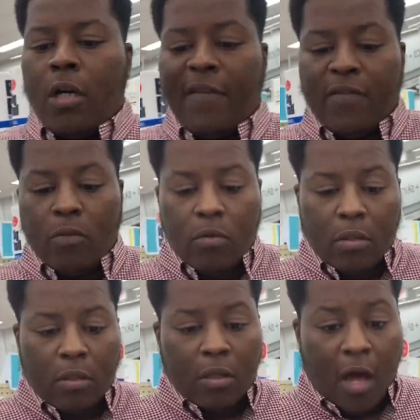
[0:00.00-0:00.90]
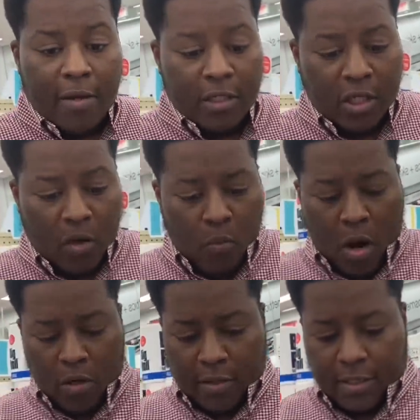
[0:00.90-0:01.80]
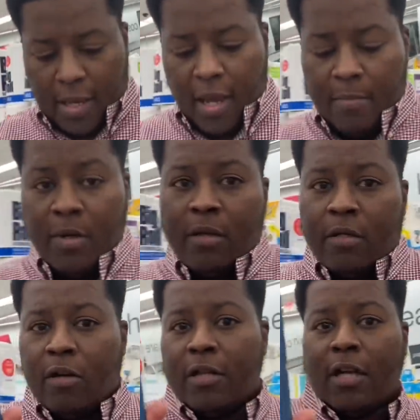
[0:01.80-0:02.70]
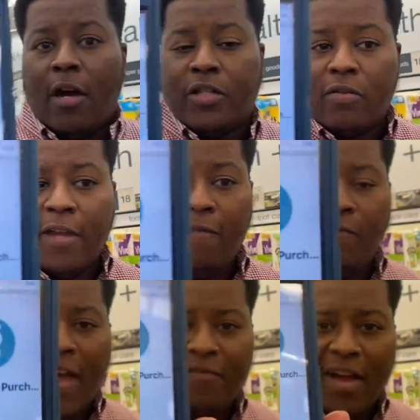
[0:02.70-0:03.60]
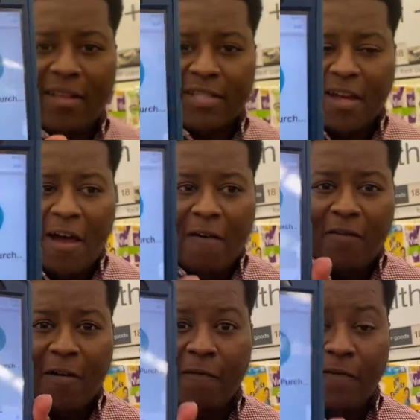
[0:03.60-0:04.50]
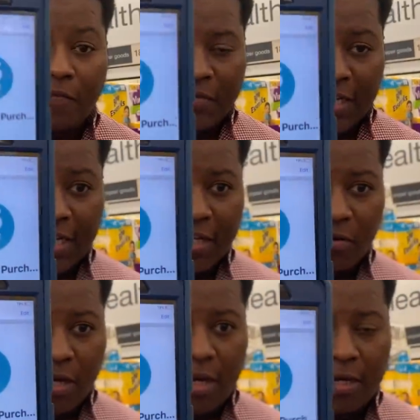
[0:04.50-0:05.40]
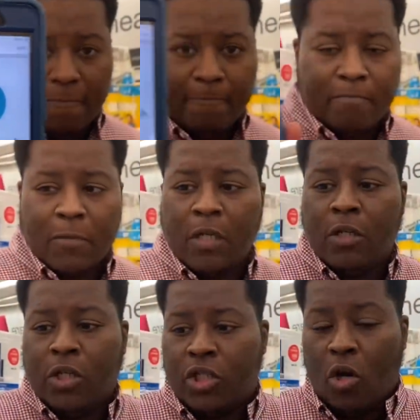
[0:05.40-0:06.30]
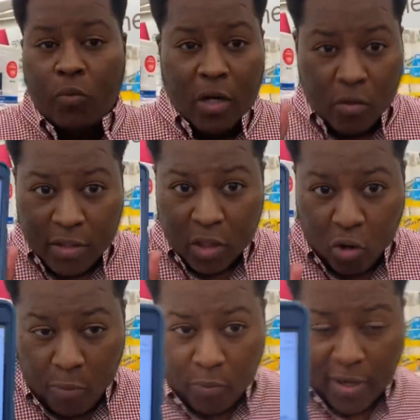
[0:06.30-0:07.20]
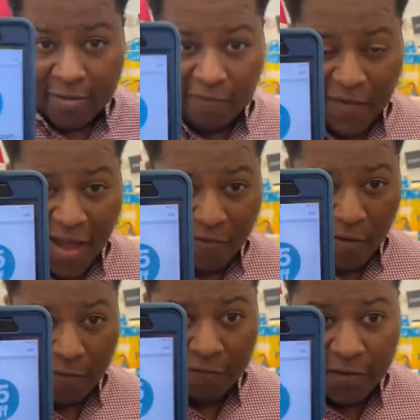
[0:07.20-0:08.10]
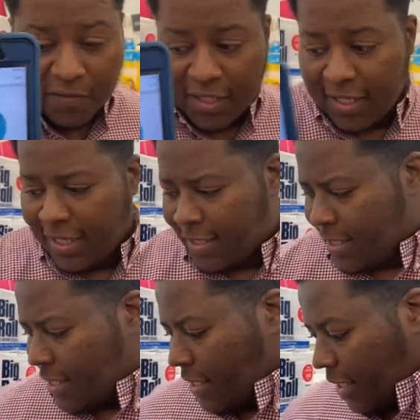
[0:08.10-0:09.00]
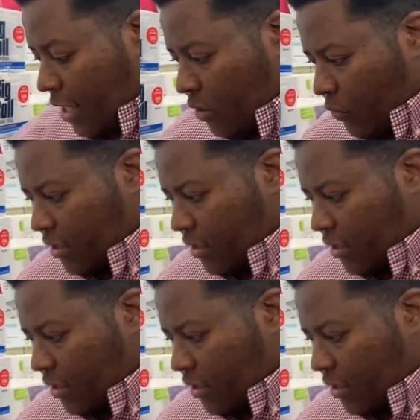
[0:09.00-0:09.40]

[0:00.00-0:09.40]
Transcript: if you log into your Walgreens app, there's also that $5 off of 15, okay? So we are gonna incorporate the five off of 15 in with